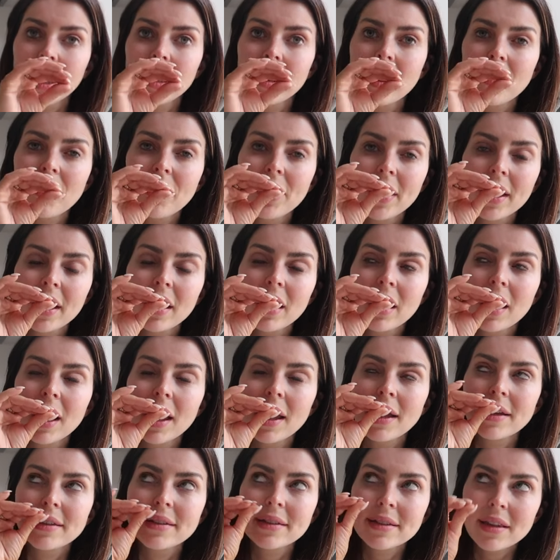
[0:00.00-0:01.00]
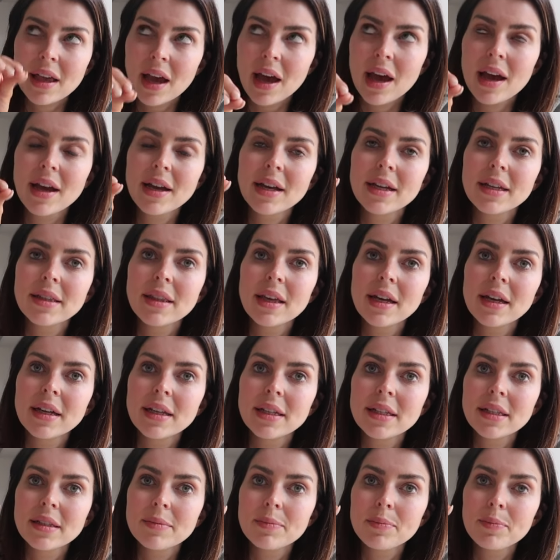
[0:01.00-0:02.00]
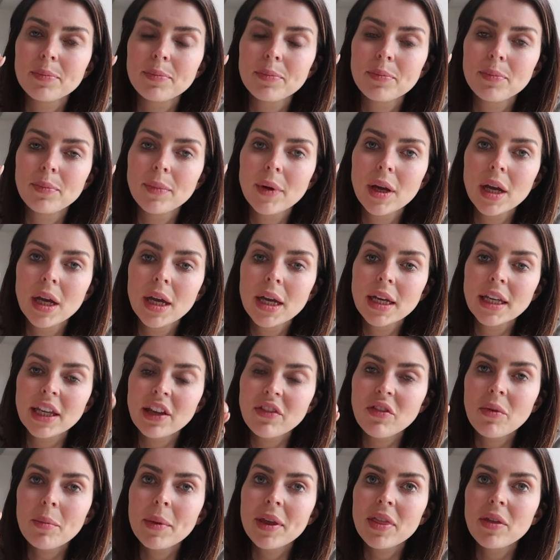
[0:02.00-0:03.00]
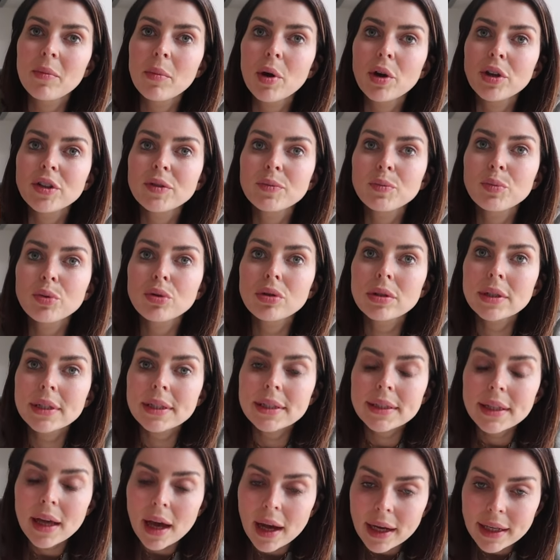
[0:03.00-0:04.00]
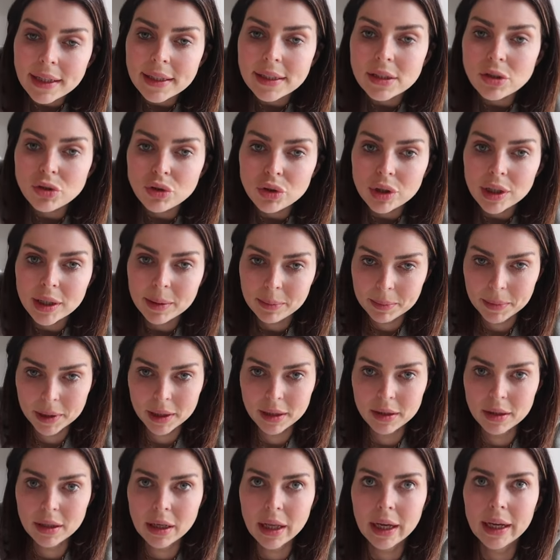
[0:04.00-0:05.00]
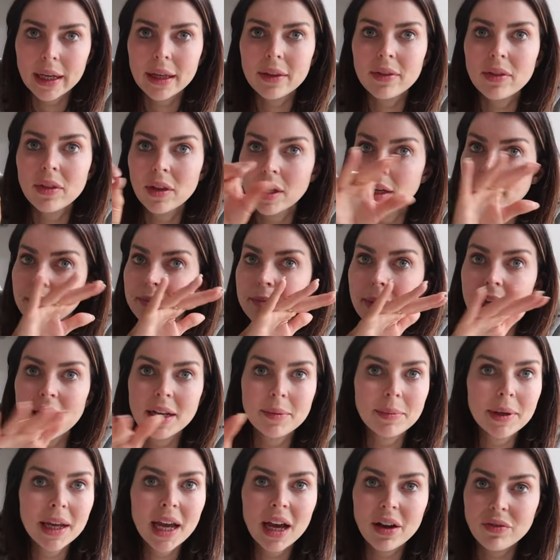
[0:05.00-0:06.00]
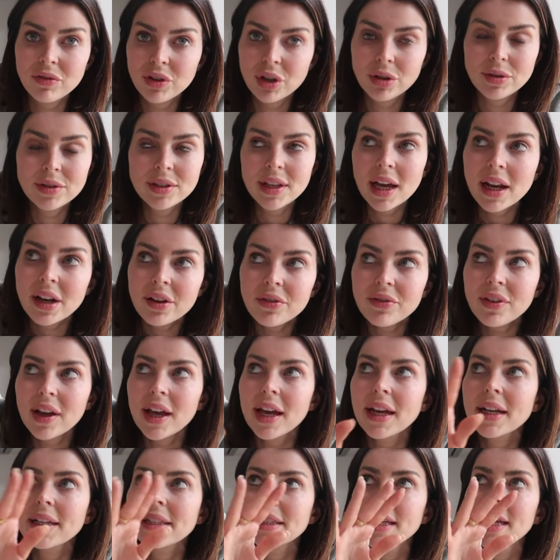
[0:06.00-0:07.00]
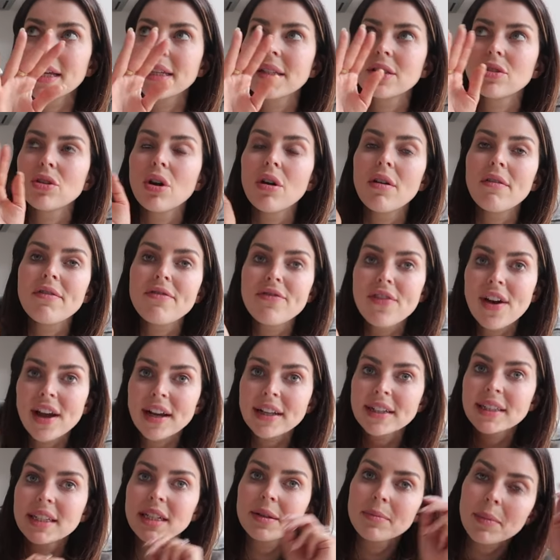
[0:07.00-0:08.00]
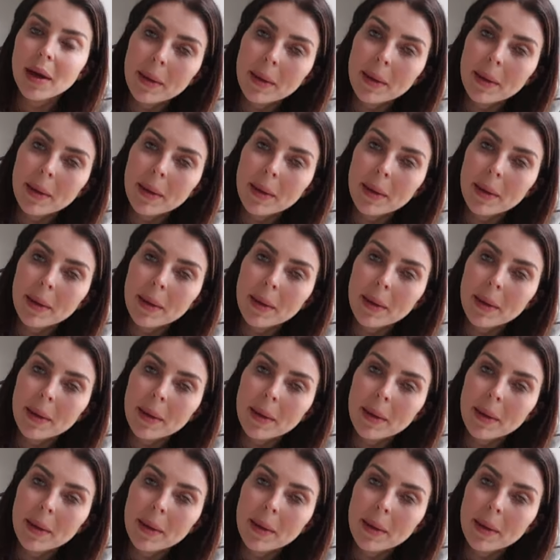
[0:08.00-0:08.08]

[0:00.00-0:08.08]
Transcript: and I think it is that has given me the most precise treatment, like, that has made me have no side effects. It's not affected